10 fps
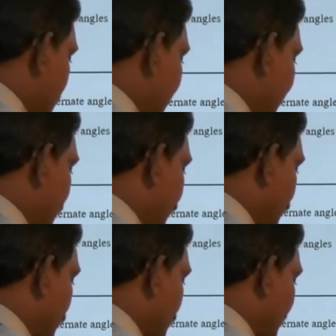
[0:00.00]
Angle
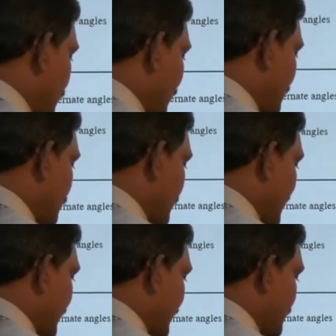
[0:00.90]
4 equal to
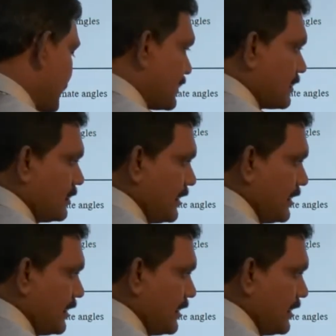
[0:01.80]
angle 6.